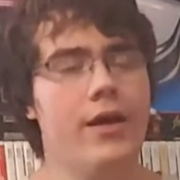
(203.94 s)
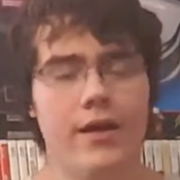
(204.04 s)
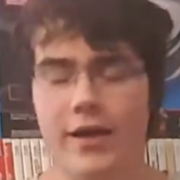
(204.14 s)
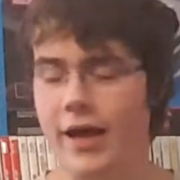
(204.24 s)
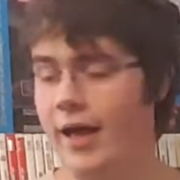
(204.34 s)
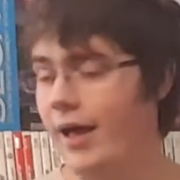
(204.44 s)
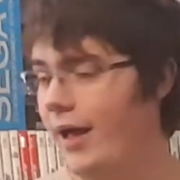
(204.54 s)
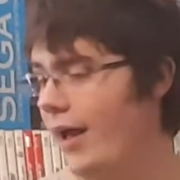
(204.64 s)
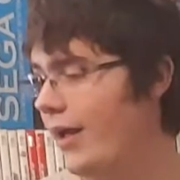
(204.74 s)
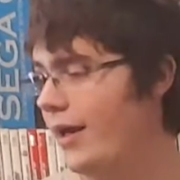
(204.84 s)

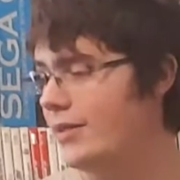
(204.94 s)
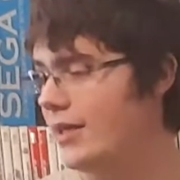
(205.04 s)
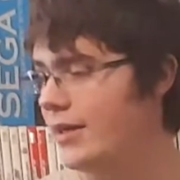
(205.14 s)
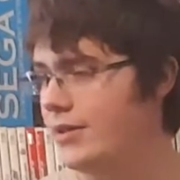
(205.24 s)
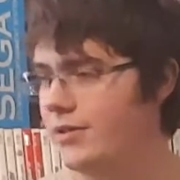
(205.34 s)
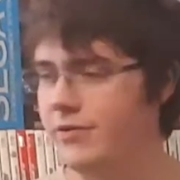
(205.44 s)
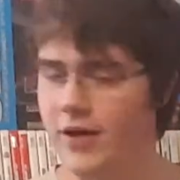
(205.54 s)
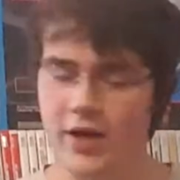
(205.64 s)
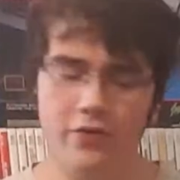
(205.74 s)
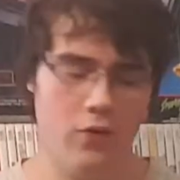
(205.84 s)
yeah, I guess I can do
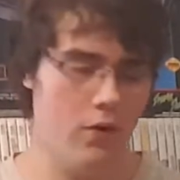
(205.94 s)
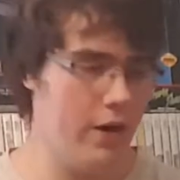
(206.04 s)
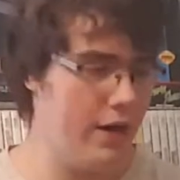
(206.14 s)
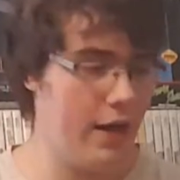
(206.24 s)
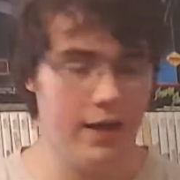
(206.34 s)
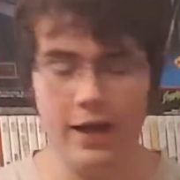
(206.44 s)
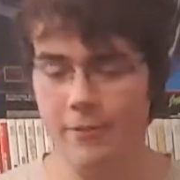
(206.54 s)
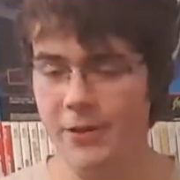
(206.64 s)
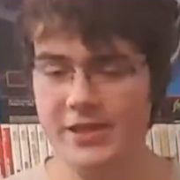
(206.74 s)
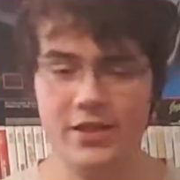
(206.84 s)
5 for it.
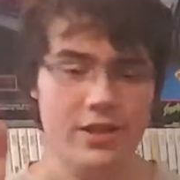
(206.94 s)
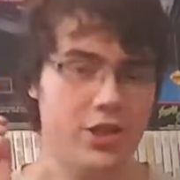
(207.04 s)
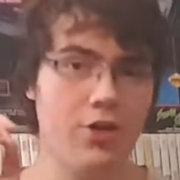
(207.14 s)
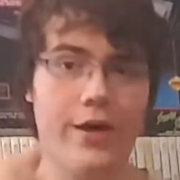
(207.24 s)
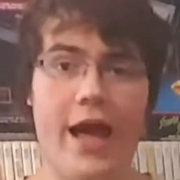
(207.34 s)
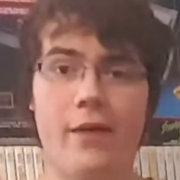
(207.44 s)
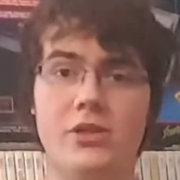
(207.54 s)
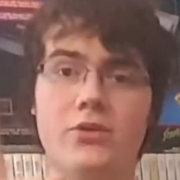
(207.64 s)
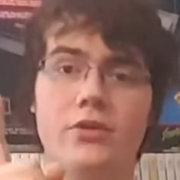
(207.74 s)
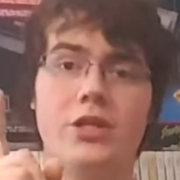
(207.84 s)
Basically showing
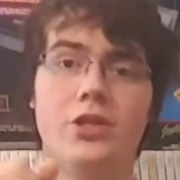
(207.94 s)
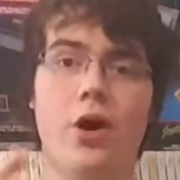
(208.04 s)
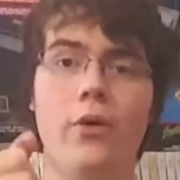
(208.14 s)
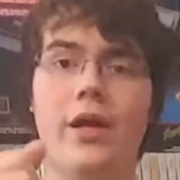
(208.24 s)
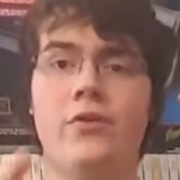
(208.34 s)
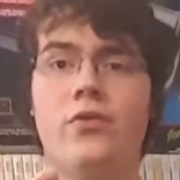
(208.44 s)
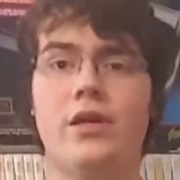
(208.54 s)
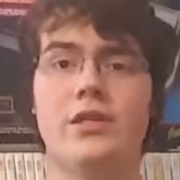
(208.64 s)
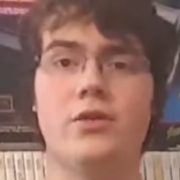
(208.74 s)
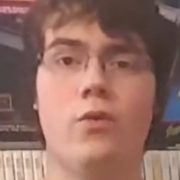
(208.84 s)
absolutely no
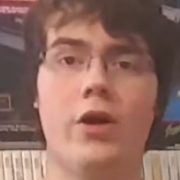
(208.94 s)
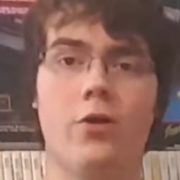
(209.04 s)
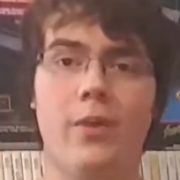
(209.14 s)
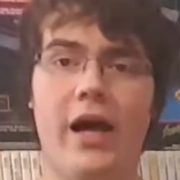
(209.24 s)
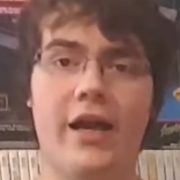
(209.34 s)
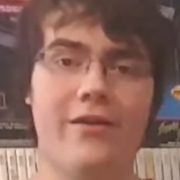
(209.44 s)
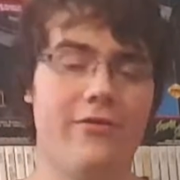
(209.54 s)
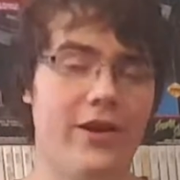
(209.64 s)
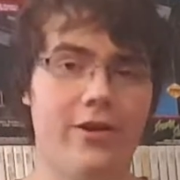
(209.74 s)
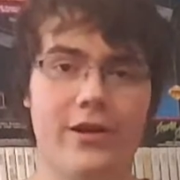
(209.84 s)
interest in what you're buying and
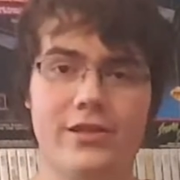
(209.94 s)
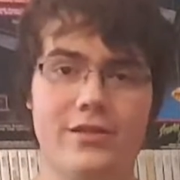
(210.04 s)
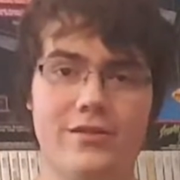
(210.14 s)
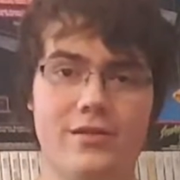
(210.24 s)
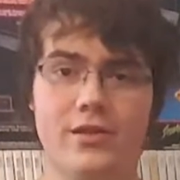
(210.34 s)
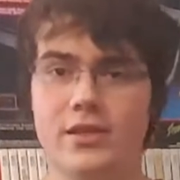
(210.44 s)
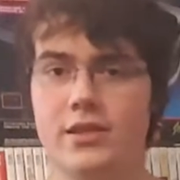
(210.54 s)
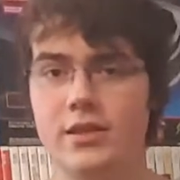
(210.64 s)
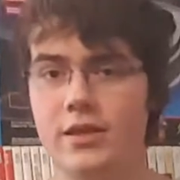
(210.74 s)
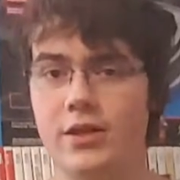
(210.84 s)
figuring just
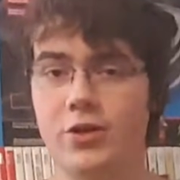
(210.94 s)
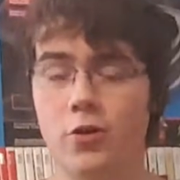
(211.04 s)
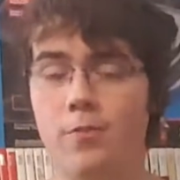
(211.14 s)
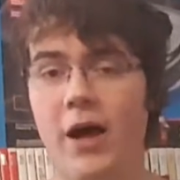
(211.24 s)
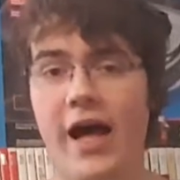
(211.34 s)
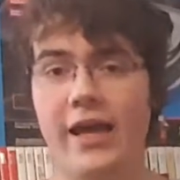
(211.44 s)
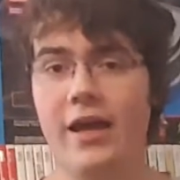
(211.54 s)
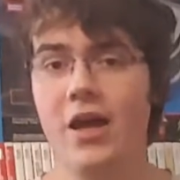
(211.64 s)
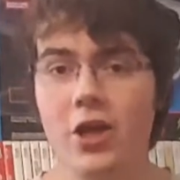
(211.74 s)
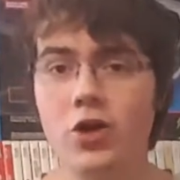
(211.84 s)
you're buying
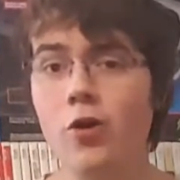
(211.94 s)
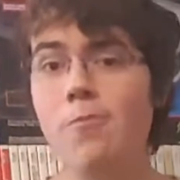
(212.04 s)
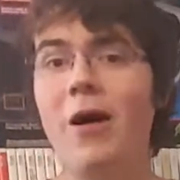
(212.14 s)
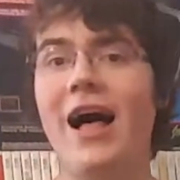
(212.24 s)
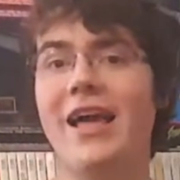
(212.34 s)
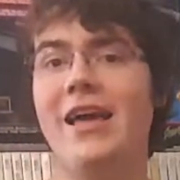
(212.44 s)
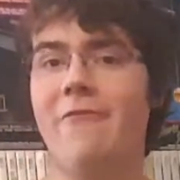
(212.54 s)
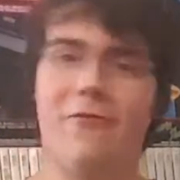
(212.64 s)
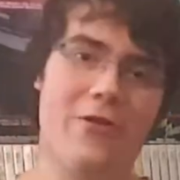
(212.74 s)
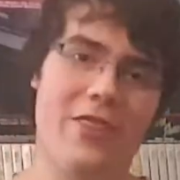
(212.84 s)
it
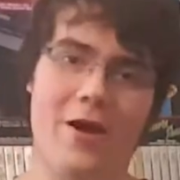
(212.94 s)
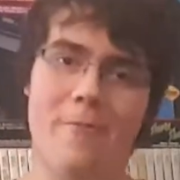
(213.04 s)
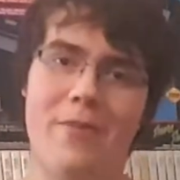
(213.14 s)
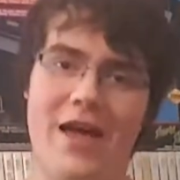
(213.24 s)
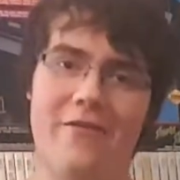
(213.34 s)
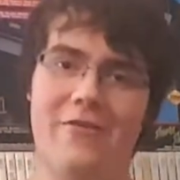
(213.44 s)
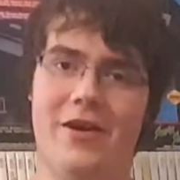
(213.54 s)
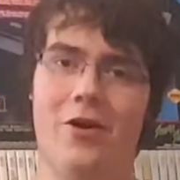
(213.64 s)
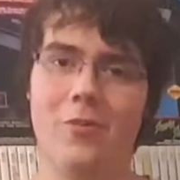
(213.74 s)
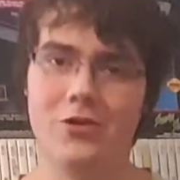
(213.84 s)
for their
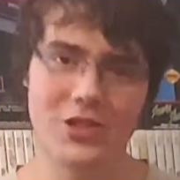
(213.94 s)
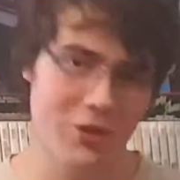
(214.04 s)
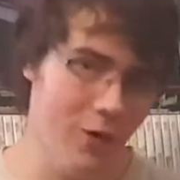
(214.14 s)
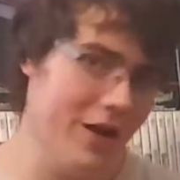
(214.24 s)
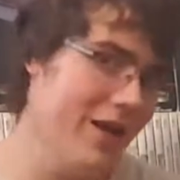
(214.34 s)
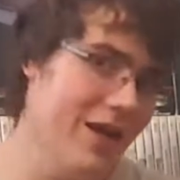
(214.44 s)
benefit almost. You want